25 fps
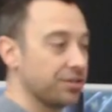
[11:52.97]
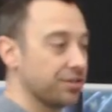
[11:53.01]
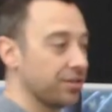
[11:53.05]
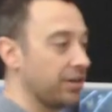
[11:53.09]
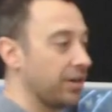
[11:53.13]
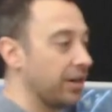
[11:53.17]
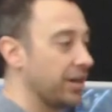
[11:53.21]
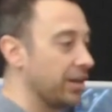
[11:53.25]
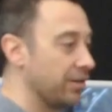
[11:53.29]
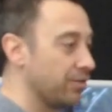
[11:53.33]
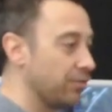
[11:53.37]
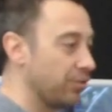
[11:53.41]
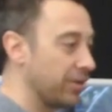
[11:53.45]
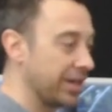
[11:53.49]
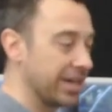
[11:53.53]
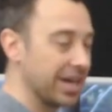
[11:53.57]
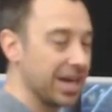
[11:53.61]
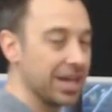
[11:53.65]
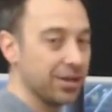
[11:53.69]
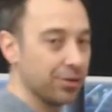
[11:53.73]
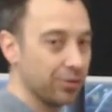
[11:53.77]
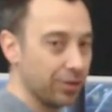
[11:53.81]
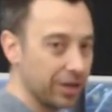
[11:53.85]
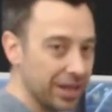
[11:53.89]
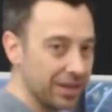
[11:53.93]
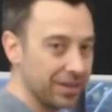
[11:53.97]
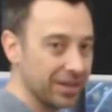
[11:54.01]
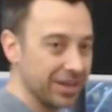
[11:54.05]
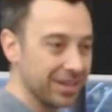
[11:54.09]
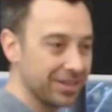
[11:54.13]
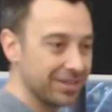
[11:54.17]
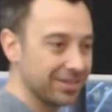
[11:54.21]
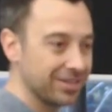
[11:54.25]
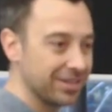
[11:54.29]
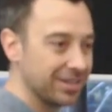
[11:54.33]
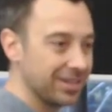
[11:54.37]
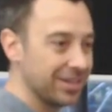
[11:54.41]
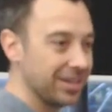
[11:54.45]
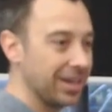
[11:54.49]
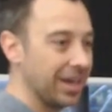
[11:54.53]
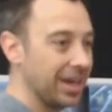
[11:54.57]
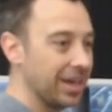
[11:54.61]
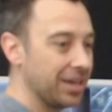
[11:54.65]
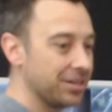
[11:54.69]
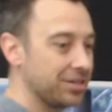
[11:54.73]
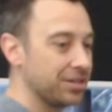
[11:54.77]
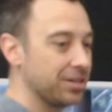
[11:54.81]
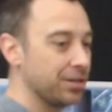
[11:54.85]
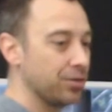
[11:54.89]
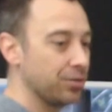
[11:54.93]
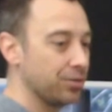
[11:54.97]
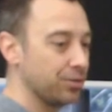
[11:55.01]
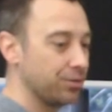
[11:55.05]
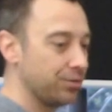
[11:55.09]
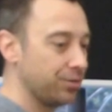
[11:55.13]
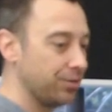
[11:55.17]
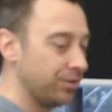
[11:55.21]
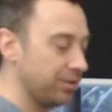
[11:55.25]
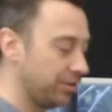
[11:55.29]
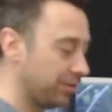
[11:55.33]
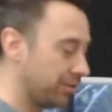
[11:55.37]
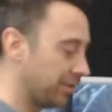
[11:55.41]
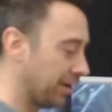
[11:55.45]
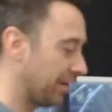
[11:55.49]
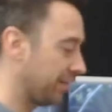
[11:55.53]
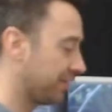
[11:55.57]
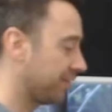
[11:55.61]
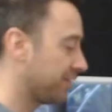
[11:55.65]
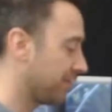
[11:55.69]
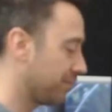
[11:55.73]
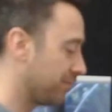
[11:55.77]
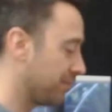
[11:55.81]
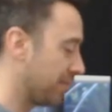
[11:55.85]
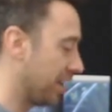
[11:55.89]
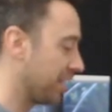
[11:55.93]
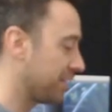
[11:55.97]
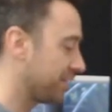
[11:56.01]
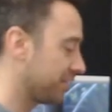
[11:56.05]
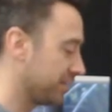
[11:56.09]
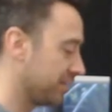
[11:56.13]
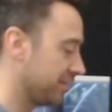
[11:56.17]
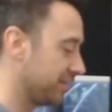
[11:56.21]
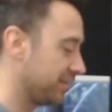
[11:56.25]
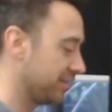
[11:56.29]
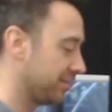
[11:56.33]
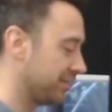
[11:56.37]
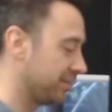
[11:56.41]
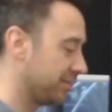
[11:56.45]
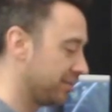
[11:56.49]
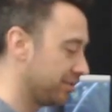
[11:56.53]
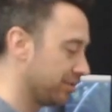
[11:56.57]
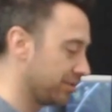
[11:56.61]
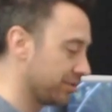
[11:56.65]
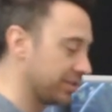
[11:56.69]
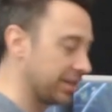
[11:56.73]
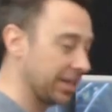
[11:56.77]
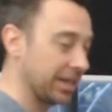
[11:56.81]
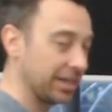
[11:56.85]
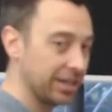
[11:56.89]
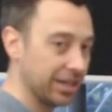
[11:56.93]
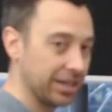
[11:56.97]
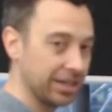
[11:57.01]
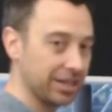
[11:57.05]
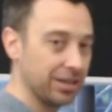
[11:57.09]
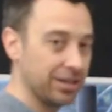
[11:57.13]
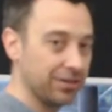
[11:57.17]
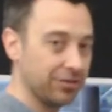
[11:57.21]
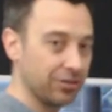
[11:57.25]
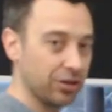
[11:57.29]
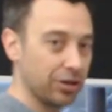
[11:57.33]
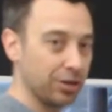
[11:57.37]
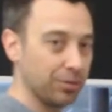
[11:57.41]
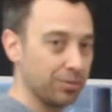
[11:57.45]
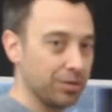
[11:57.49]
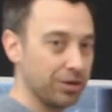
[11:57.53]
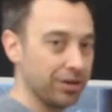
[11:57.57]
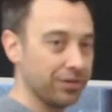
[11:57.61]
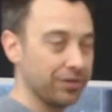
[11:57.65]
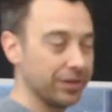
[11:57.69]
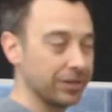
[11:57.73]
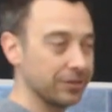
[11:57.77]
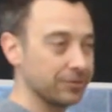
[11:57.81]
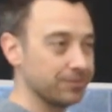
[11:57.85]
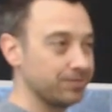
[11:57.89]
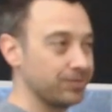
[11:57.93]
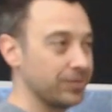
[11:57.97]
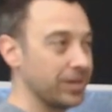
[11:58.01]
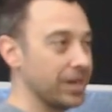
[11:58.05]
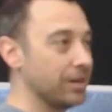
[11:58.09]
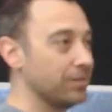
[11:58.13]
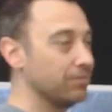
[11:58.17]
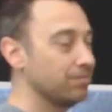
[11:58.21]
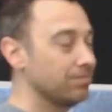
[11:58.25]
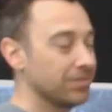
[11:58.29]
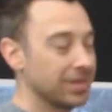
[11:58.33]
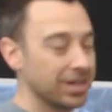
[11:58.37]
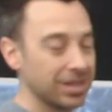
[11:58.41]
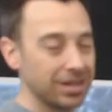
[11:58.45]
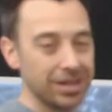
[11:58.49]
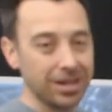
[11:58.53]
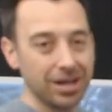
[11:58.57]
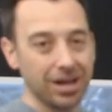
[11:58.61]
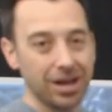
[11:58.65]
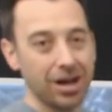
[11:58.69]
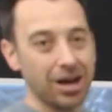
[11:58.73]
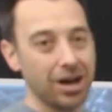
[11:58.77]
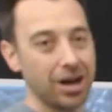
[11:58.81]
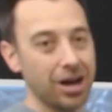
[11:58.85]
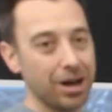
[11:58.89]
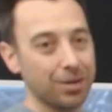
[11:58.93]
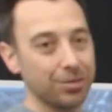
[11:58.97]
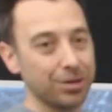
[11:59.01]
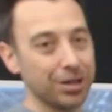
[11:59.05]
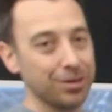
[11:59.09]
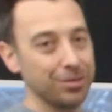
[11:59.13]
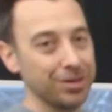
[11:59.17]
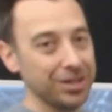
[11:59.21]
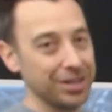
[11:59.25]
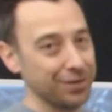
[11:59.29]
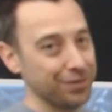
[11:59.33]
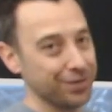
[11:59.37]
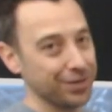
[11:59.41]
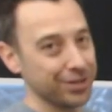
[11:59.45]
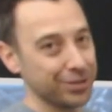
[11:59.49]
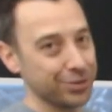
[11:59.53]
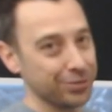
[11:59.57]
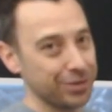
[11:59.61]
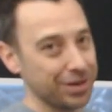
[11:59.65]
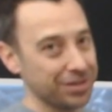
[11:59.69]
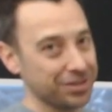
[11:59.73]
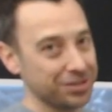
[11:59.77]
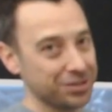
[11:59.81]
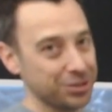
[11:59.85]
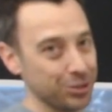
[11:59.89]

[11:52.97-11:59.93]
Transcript: sorry, we can't do anything until you have mastered your technique and you've got it perfect. Now, I'm going to be different to other